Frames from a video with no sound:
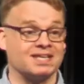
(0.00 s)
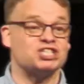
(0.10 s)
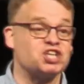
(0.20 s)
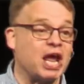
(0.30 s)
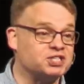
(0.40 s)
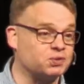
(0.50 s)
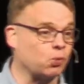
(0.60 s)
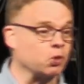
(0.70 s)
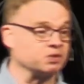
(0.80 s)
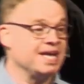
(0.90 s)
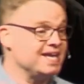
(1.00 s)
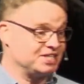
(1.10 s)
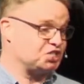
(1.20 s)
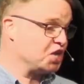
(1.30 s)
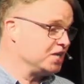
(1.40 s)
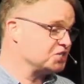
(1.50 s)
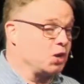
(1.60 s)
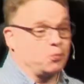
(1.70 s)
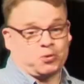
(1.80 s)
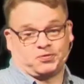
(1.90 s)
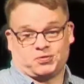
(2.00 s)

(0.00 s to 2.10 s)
that has changed the world. It's changed our world